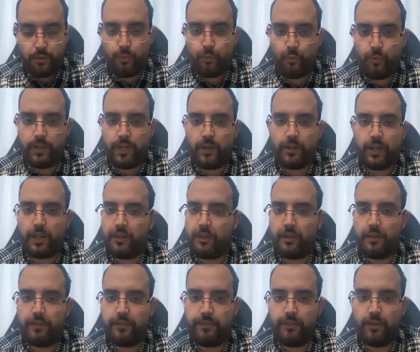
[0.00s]
without a lot
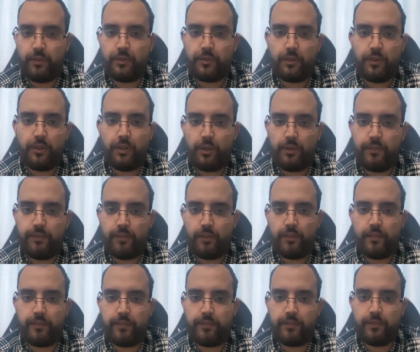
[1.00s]
of fuss or a lot of
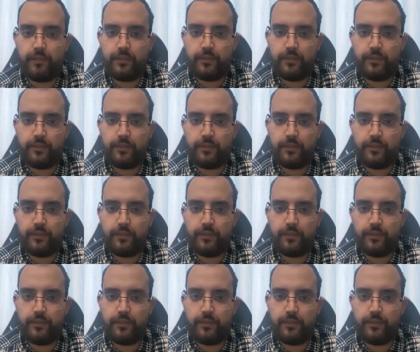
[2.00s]
fluff.